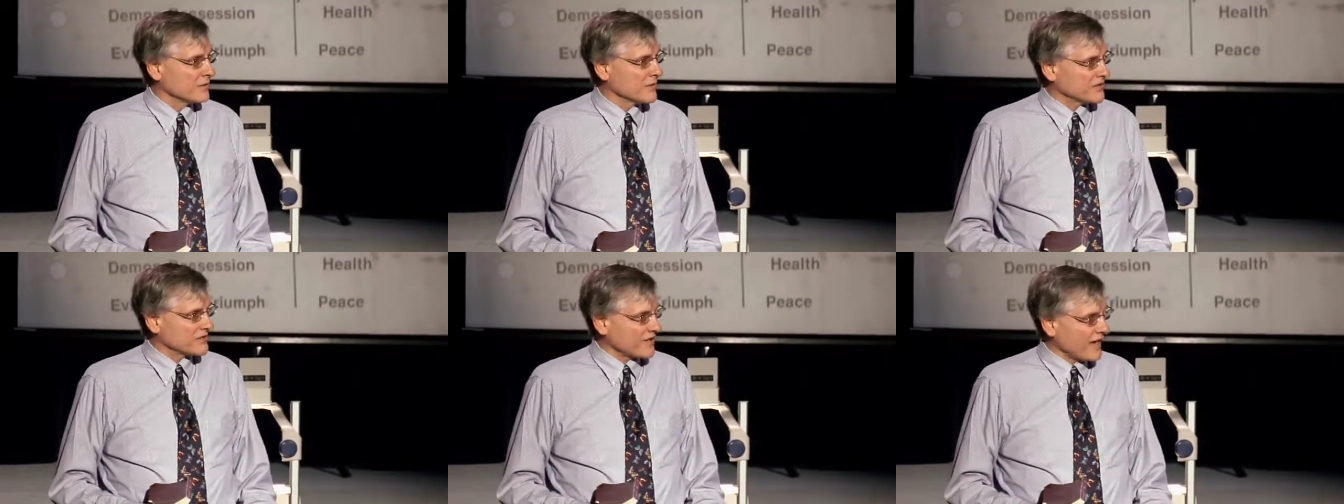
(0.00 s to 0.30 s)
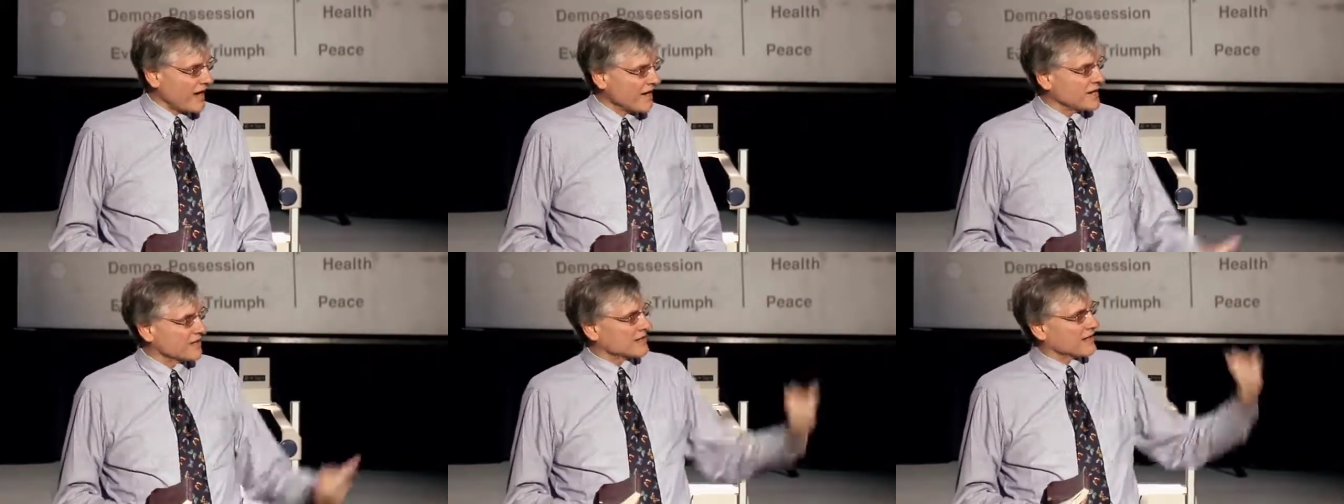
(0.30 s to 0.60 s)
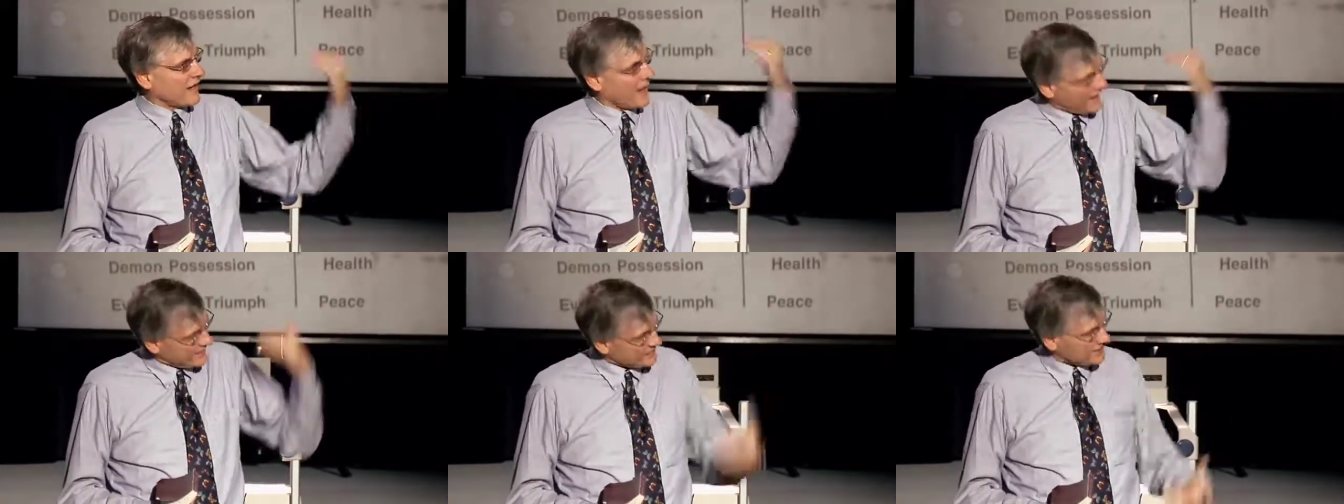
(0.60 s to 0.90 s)

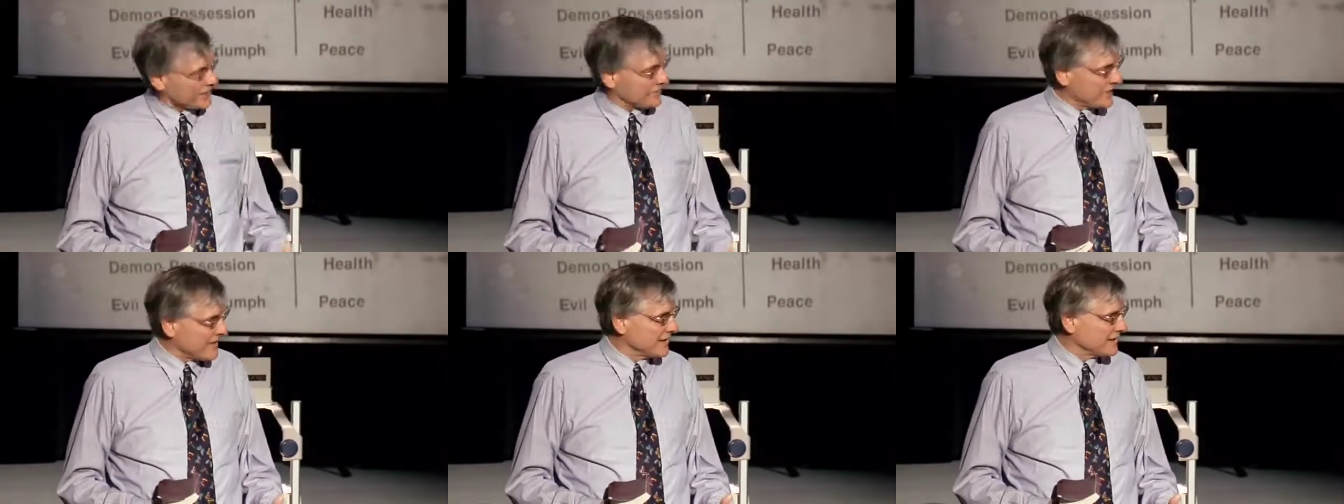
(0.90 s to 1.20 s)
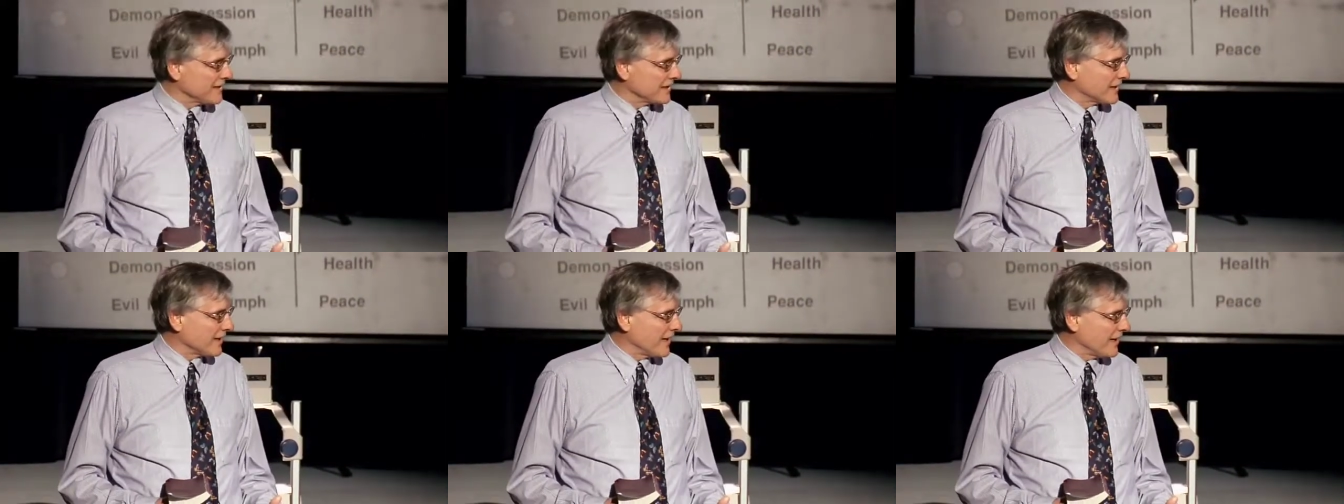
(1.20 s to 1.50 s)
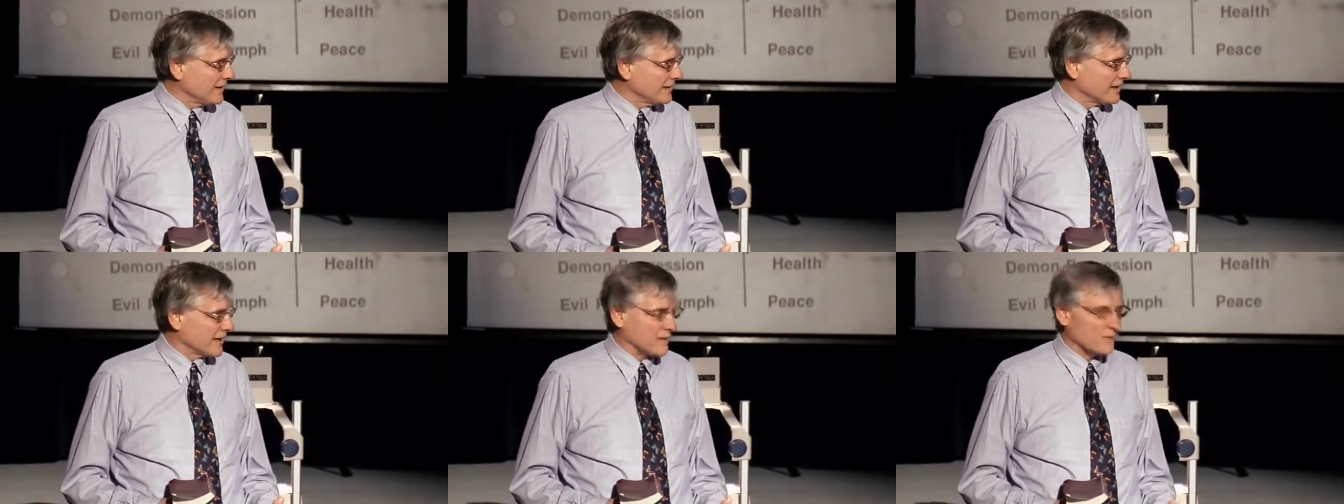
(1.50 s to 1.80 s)
Messiahs consummate the
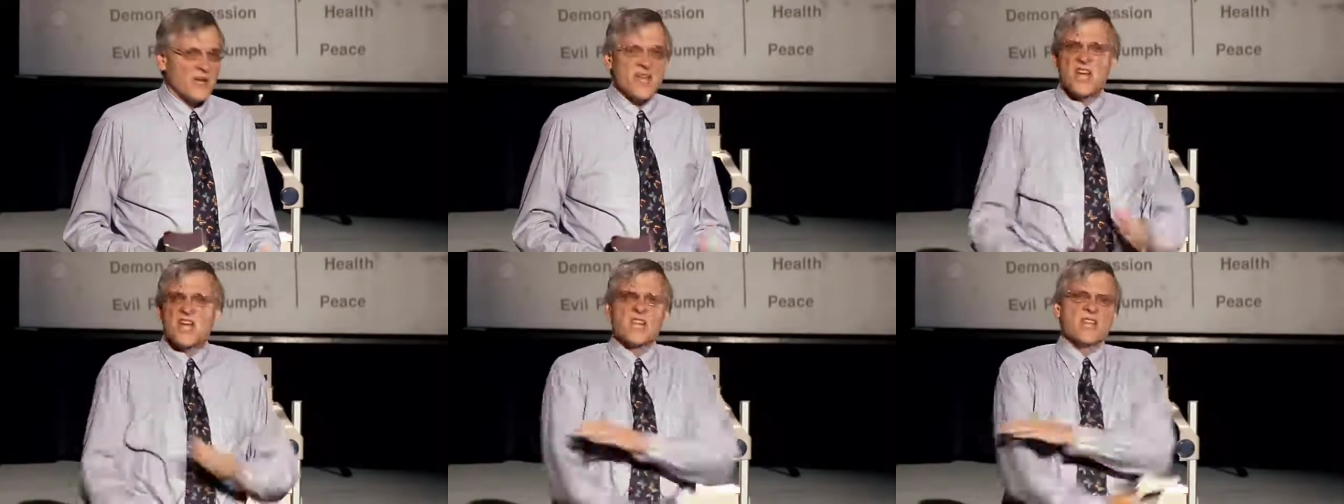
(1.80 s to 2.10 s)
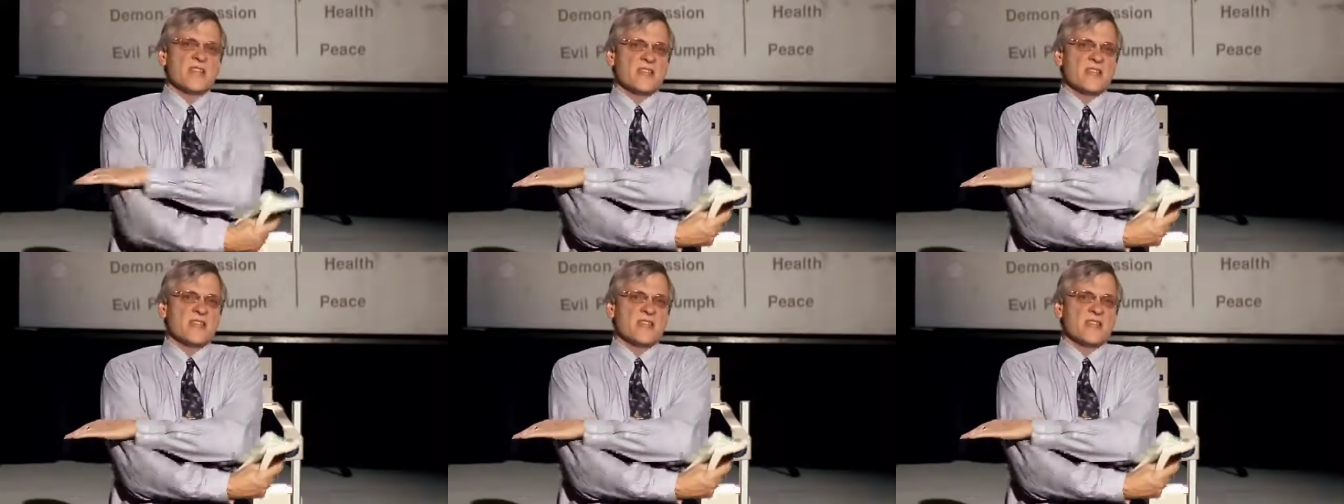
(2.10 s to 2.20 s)
kingdom.